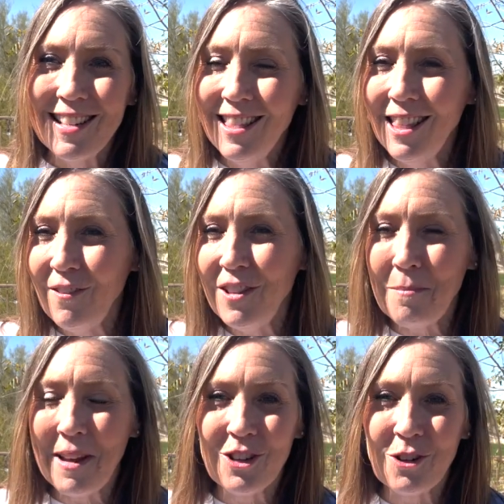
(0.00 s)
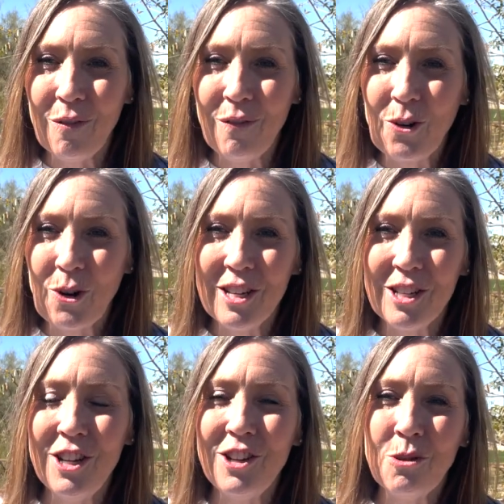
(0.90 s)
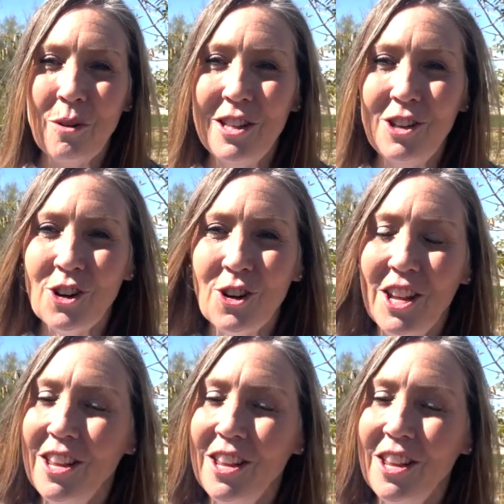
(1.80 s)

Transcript: Live in the magical forest, enjoy the journey.